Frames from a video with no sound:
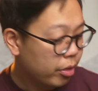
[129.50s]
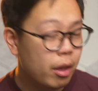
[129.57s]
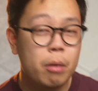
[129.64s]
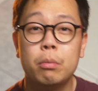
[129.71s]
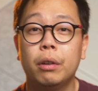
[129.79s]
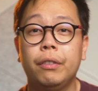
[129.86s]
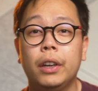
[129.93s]

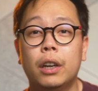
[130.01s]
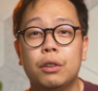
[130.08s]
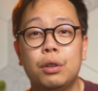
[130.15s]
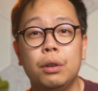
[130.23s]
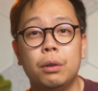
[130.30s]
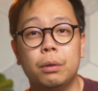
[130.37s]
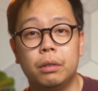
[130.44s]
Moving on
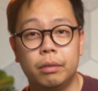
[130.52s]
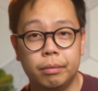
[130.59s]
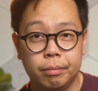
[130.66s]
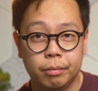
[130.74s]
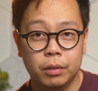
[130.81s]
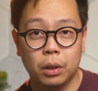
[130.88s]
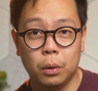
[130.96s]
to
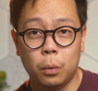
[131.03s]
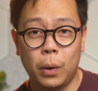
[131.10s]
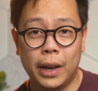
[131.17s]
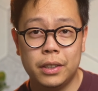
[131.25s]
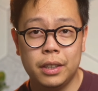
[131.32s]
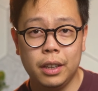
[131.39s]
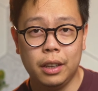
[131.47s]

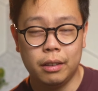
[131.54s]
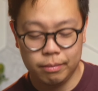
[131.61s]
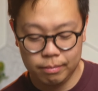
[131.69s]
wine C.